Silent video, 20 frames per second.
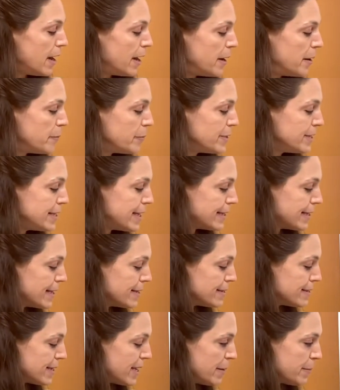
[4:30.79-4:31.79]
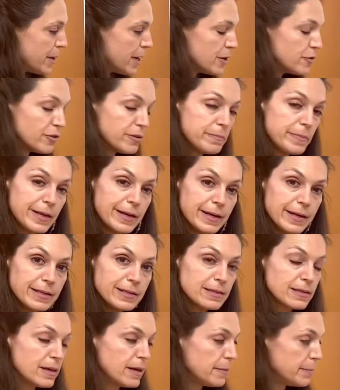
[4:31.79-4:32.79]
We take that same 100 minutes,
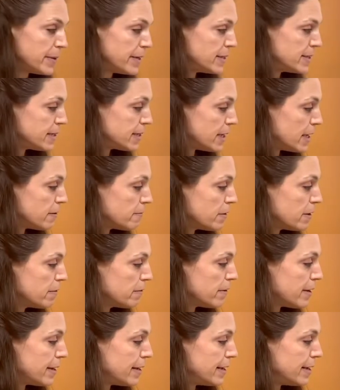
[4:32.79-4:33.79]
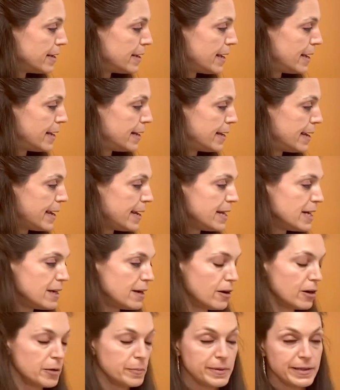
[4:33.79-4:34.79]
but instead we run it at 8
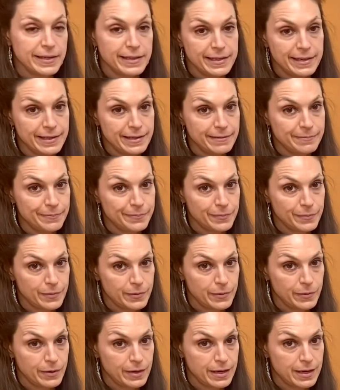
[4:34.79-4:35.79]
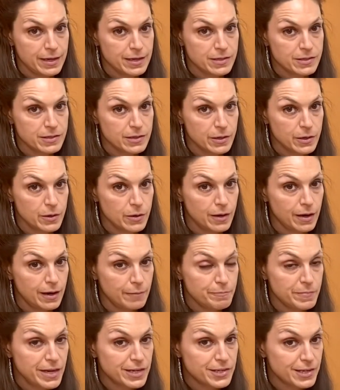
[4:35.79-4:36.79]
RPE, okay, so a
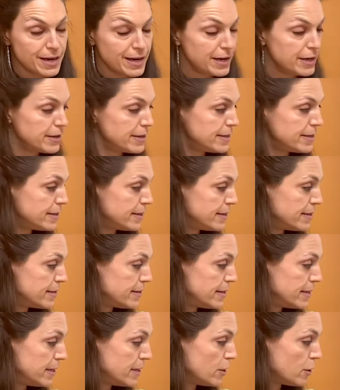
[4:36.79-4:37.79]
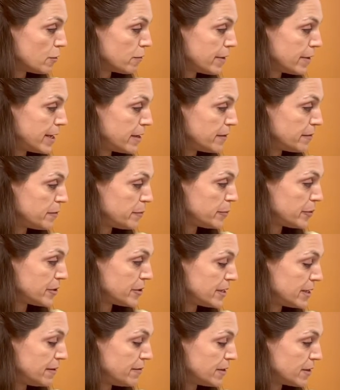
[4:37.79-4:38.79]
much higher intensity or rate of
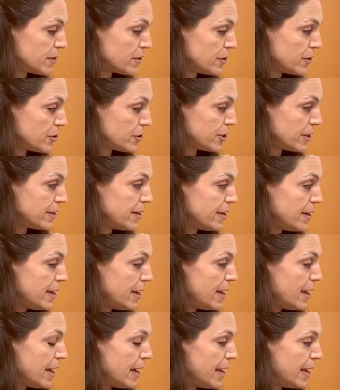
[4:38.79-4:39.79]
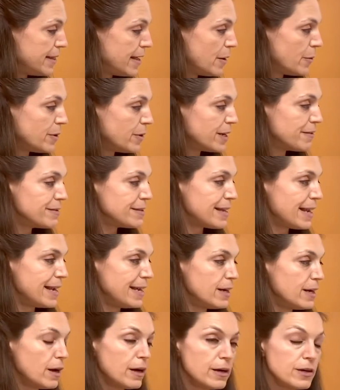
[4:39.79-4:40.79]
perceived exertion, and that will give us
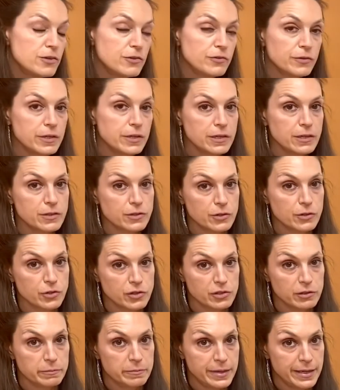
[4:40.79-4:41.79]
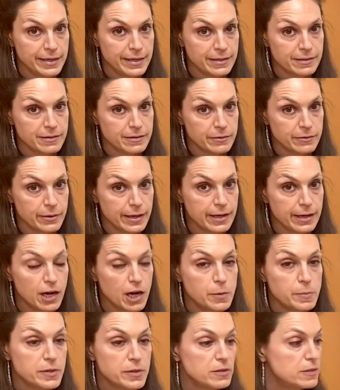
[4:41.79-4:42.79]
800 exertional minutes, okay,
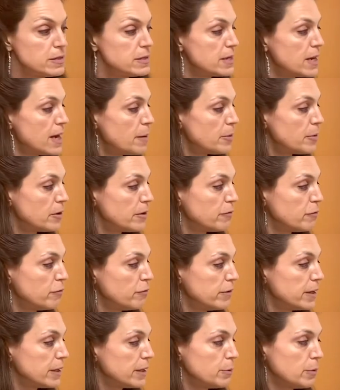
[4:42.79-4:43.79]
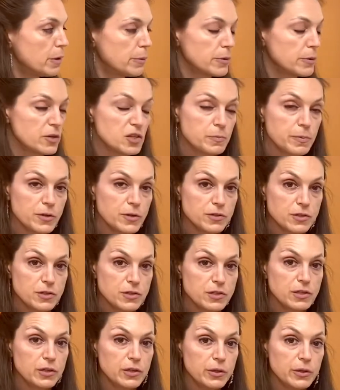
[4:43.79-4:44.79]
almost double of really what we were supposed to
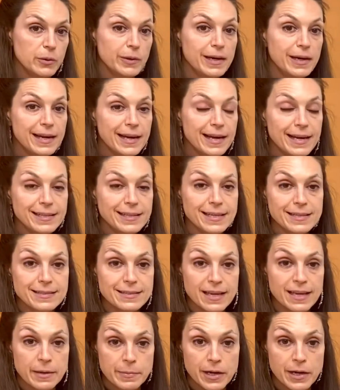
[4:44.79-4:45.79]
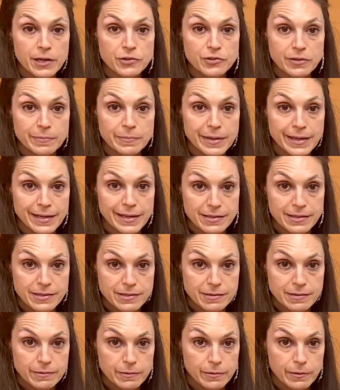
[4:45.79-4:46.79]
do in that same 100 minutes,
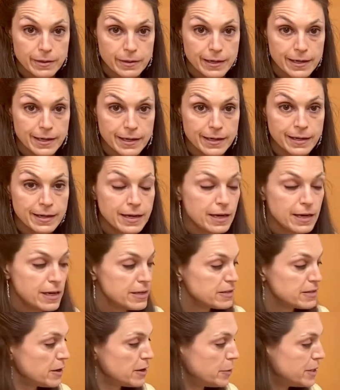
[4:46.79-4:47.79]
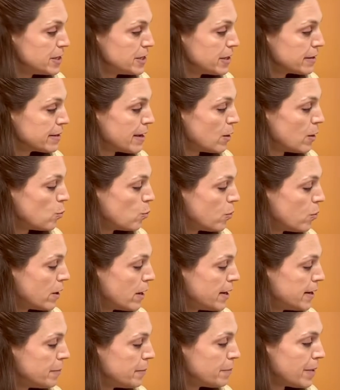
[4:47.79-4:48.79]
okay. So we took that
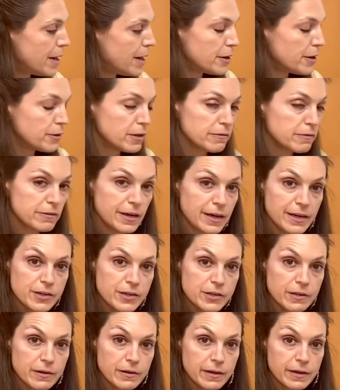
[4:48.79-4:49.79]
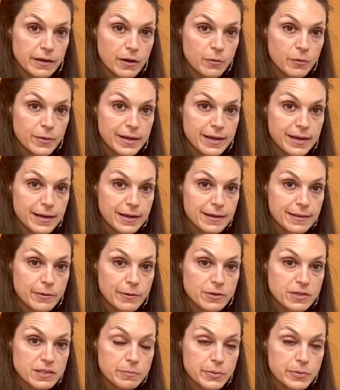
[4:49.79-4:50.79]
one moderate run during our week that was
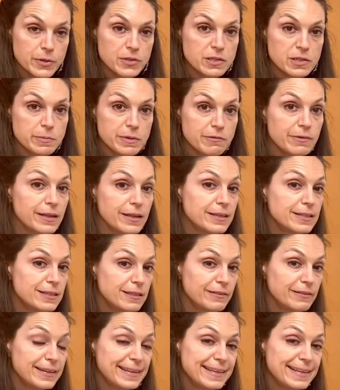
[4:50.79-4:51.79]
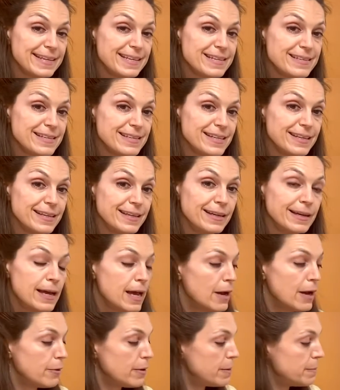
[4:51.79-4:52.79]
supposed to be relatively easy,
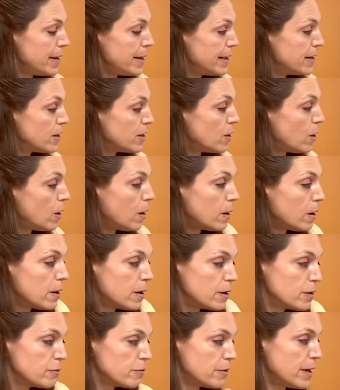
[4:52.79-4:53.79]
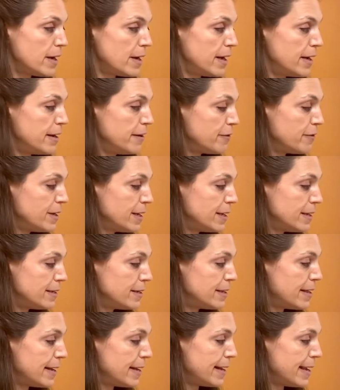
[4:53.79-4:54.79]
we made it a hard run if we did
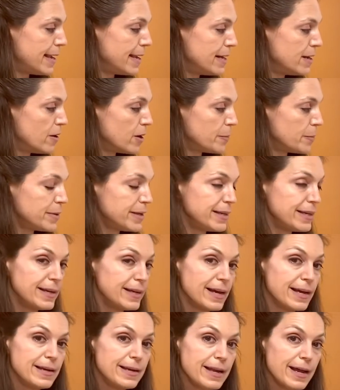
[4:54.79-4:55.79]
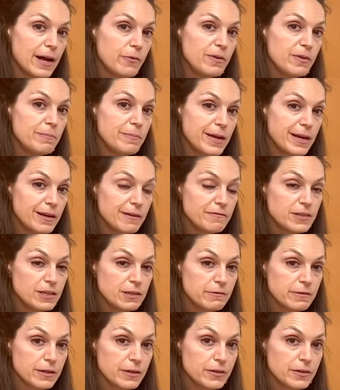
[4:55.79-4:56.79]
that 8 RPE, and now we may have
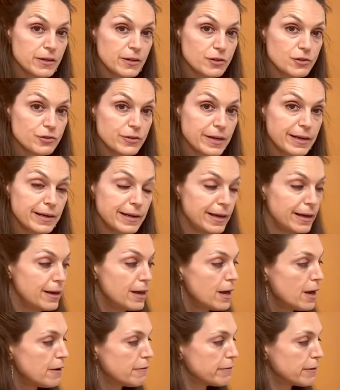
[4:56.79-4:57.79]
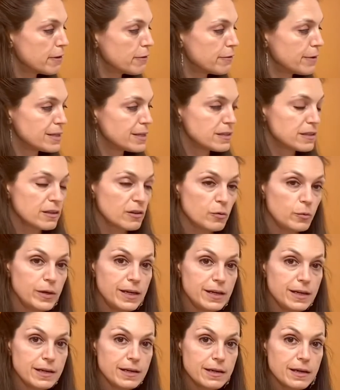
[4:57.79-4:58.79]
derailed our training for the rest of the
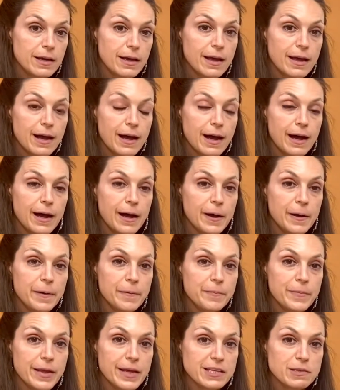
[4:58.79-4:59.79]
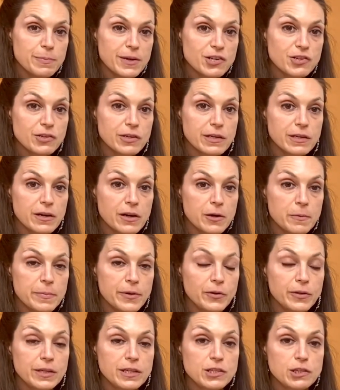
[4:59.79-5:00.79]
week especially in our
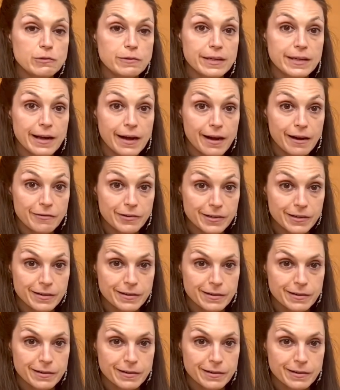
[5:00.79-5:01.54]
ability to recover.